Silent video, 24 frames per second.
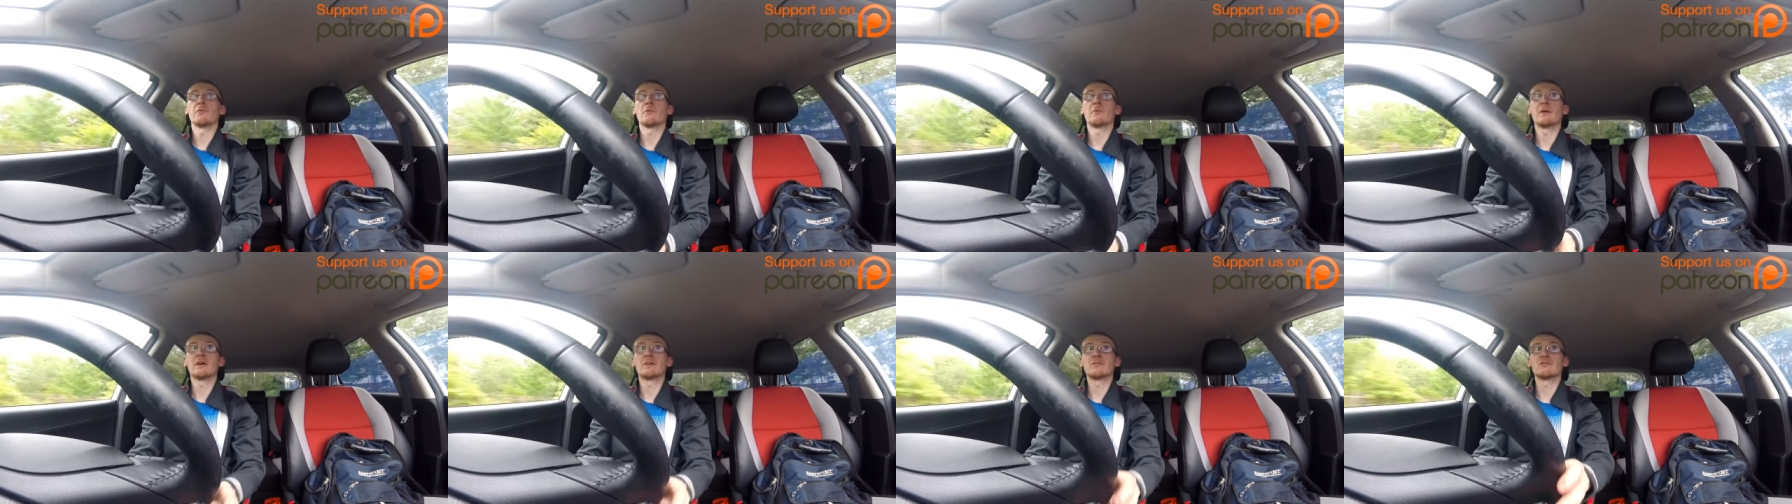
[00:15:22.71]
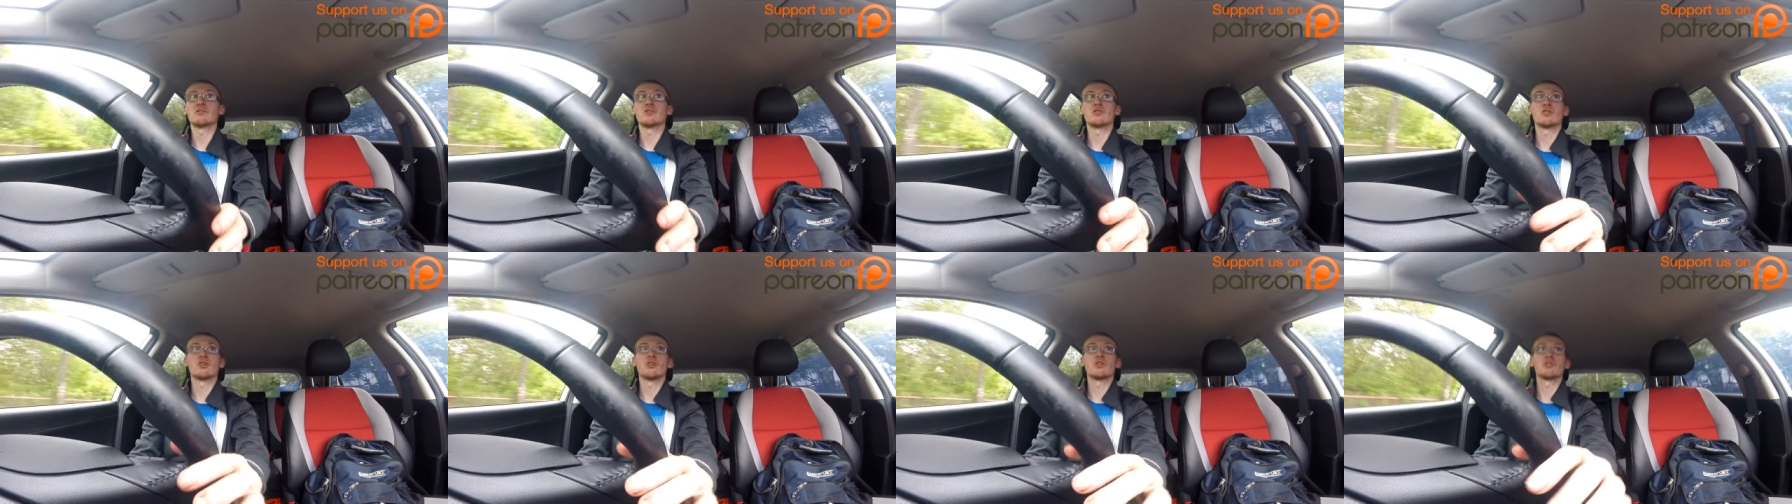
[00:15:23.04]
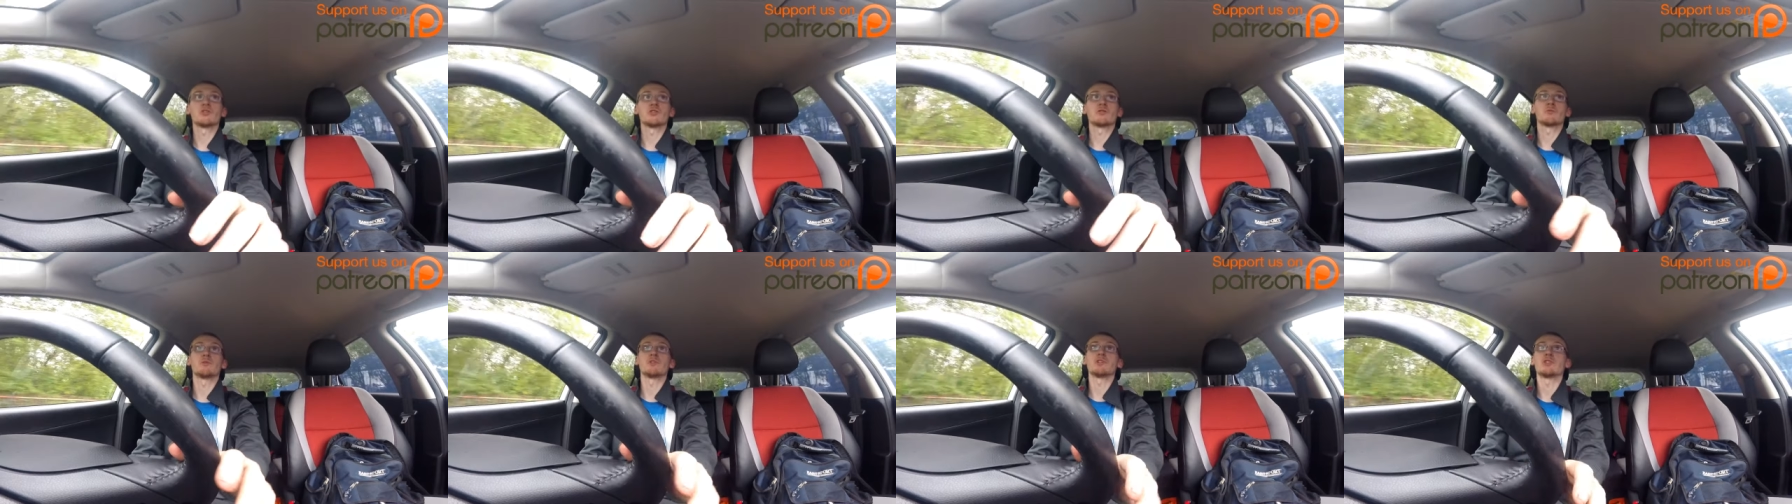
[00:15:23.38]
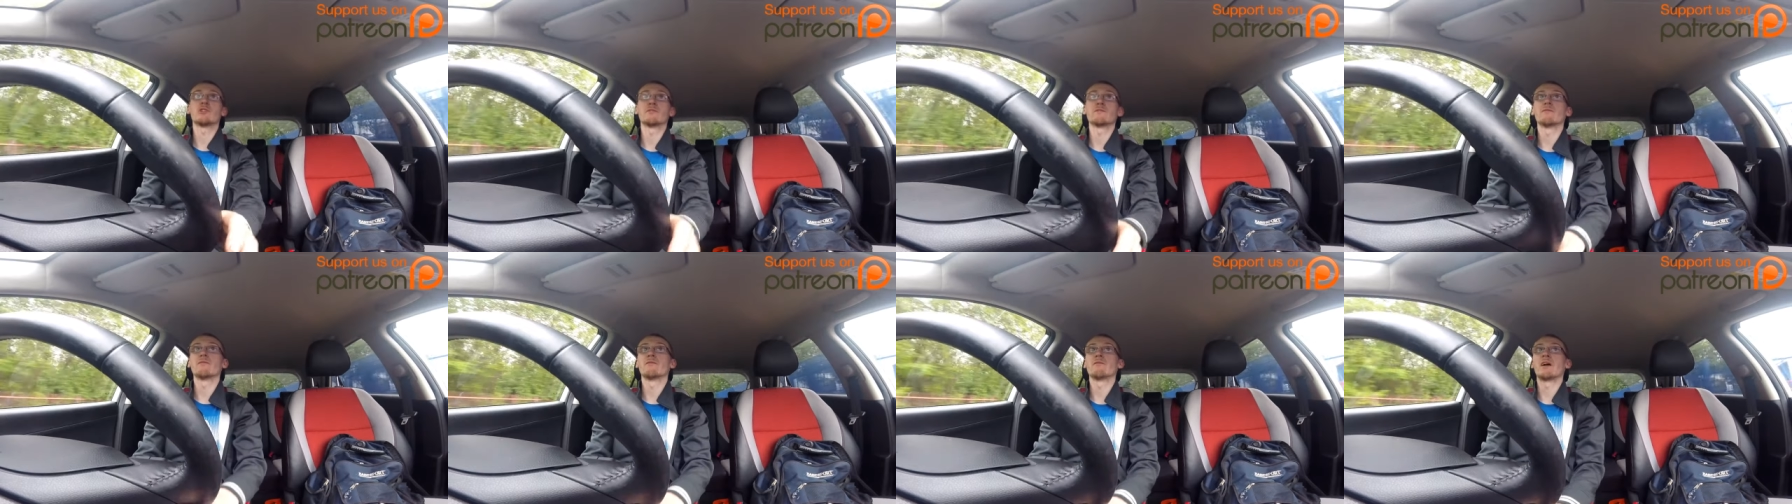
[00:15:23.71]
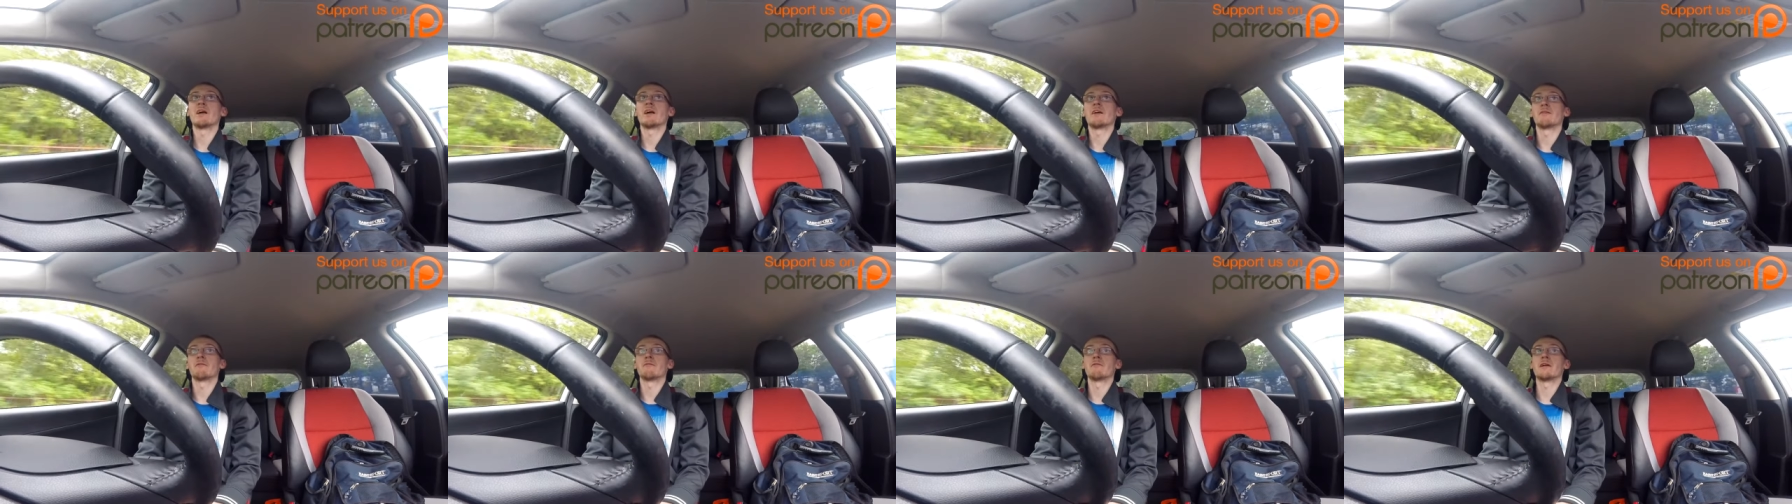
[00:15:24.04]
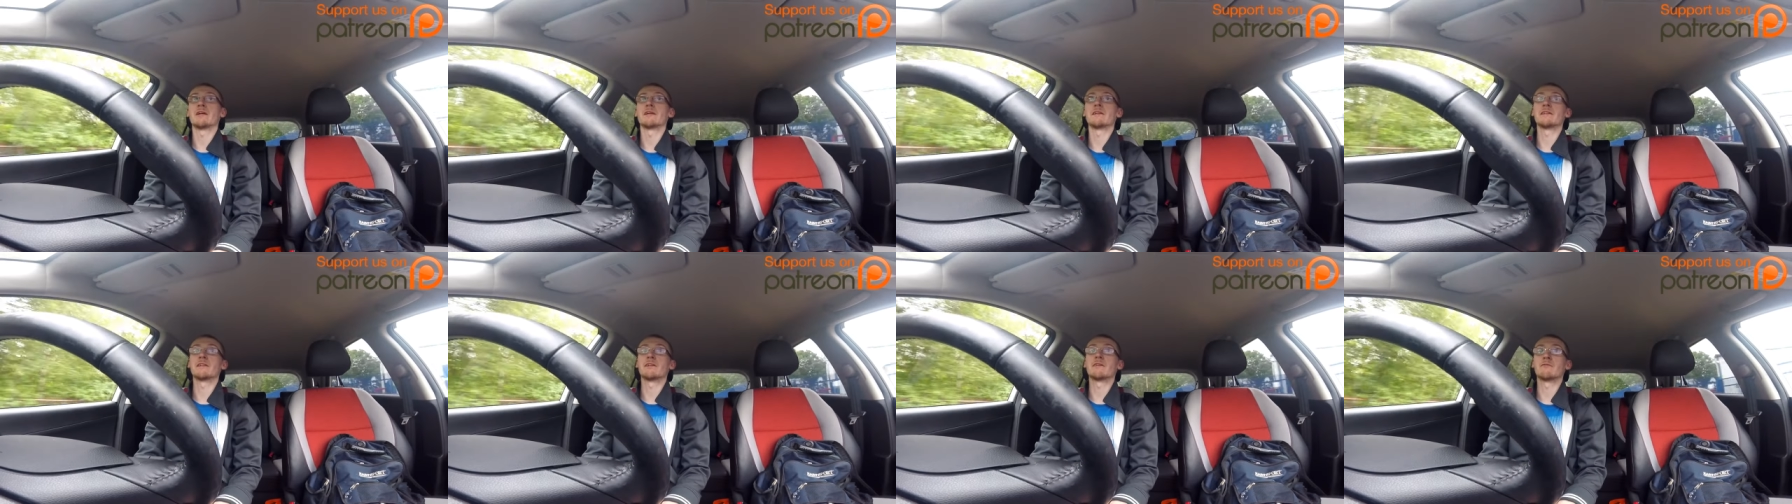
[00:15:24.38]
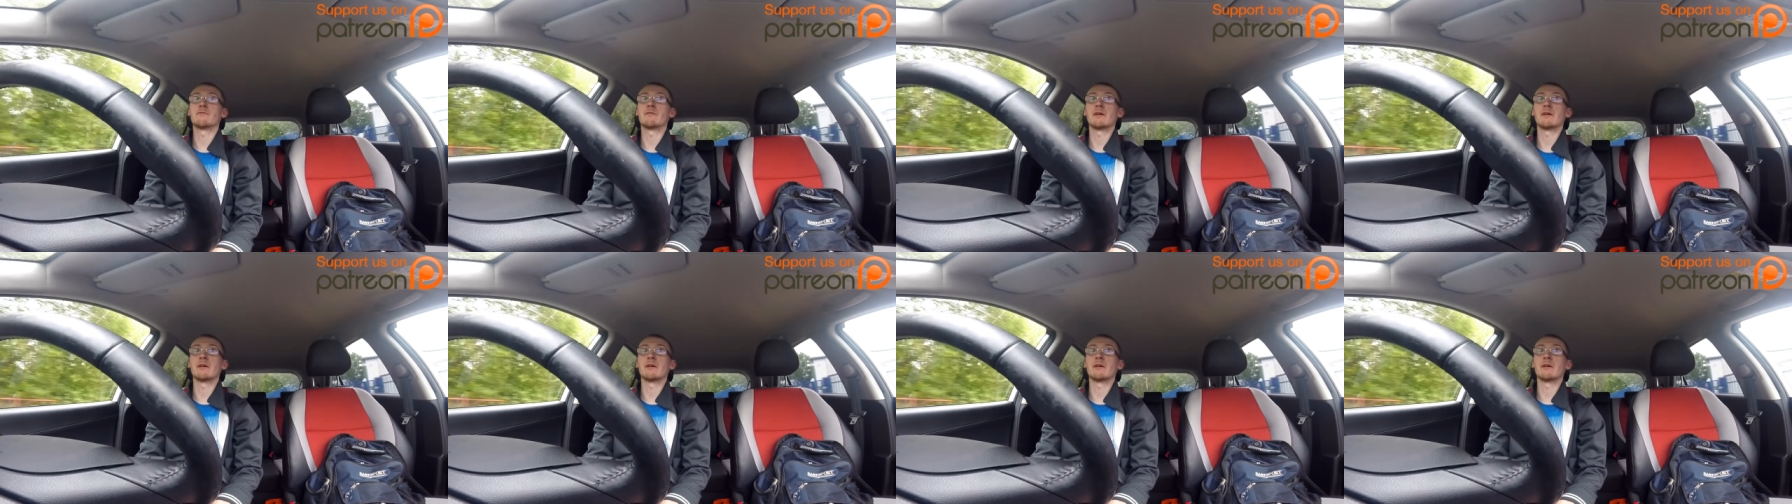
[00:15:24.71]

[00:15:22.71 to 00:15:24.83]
we'll be able to talk to each other by the radio